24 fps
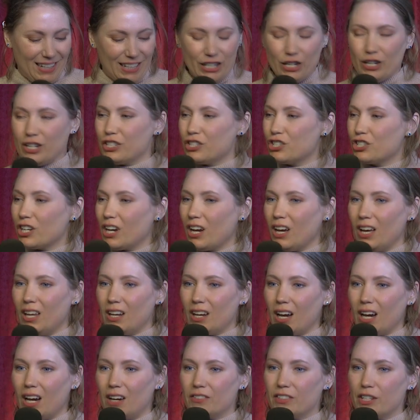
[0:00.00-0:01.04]
And Shawn
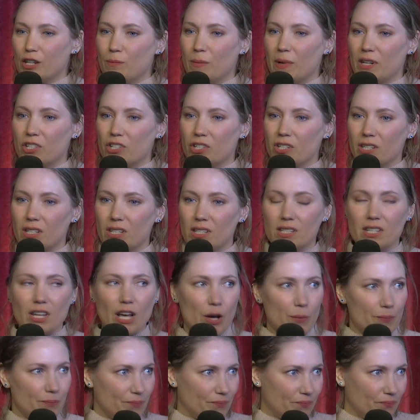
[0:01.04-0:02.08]
often mentions
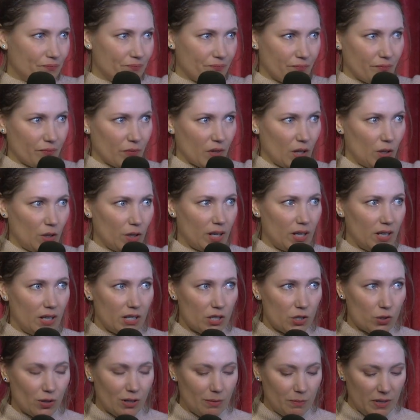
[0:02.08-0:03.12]
looking
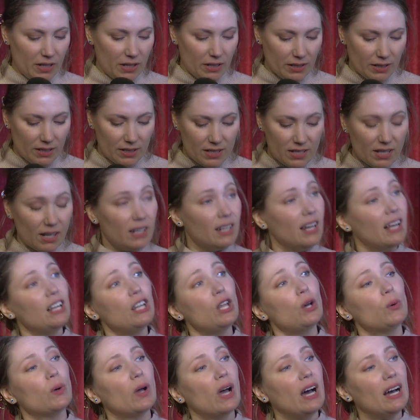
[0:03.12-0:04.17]
into a mirror and saying,
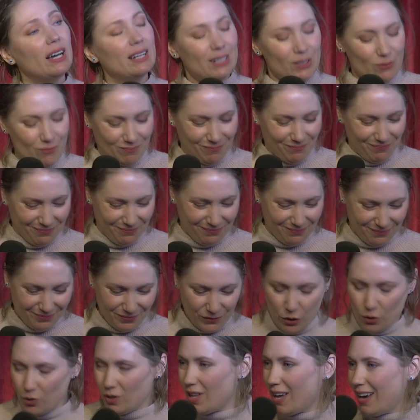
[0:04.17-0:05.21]
hello, God.
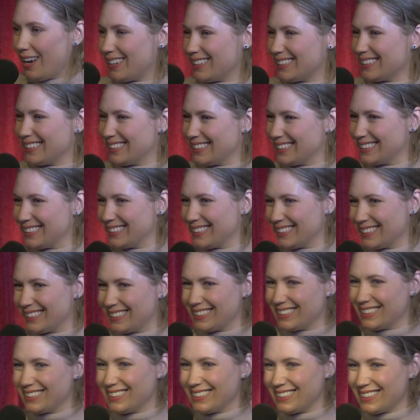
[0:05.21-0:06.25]
Do that.
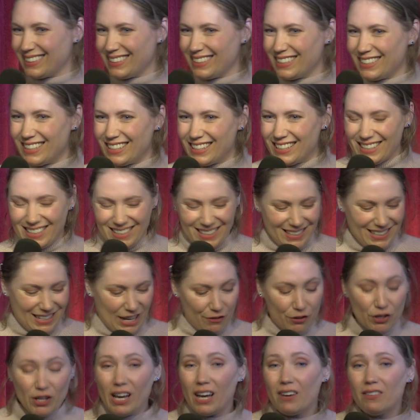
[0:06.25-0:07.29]

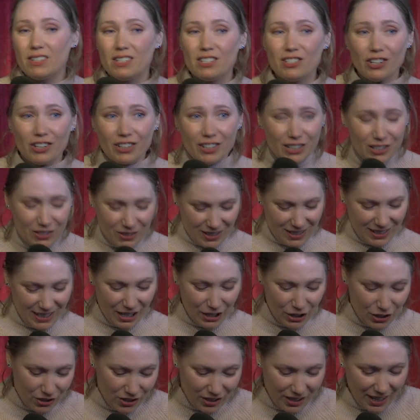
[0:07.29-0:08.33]
If you haven't started doing
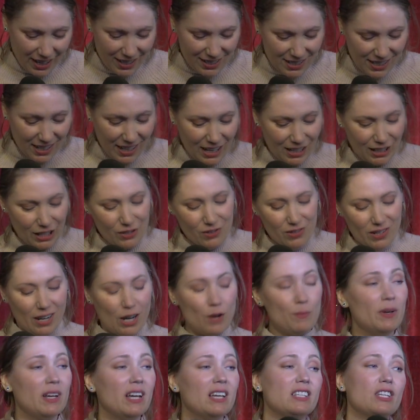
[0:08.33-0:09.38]
that, do that. Say, hello,
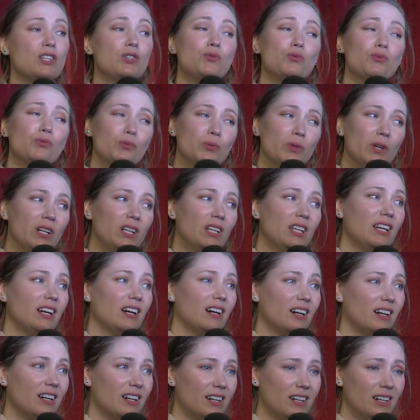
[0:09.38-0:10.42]
God, because it's really
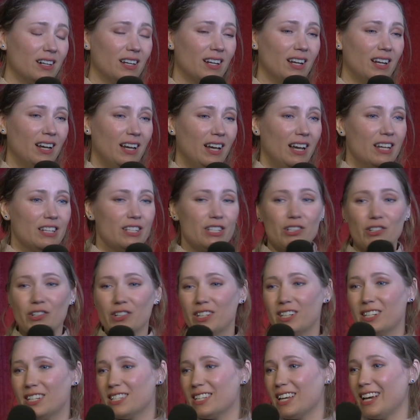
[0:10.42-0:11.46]
hard to
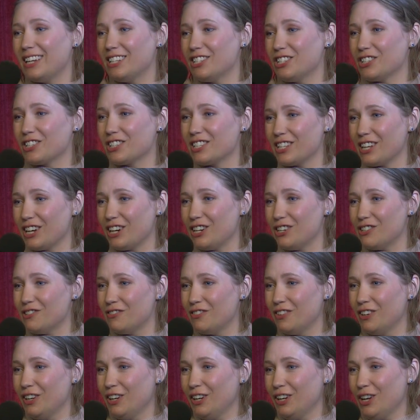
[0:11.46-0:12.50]
criticize
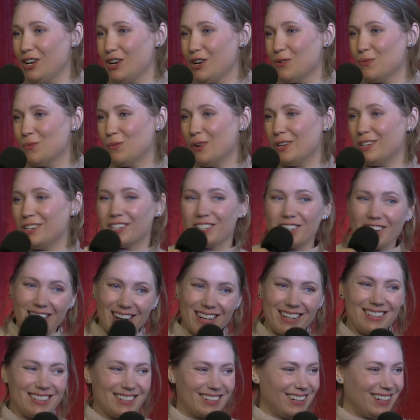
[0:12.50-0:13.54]
yourself when you're
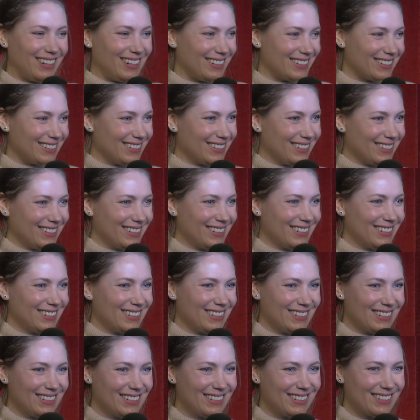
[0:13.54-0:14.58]
talking to God.
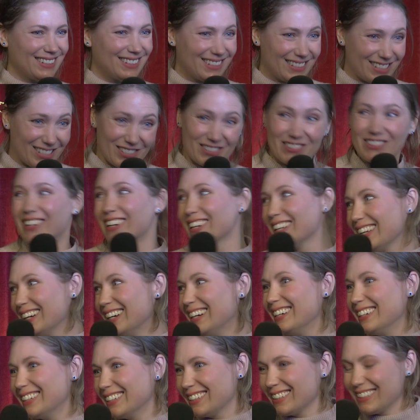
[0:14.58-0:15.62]
It's really
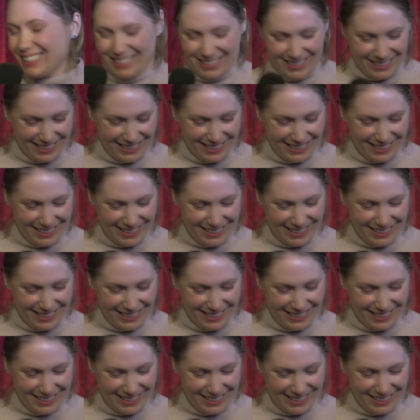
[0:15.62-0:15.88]
hard.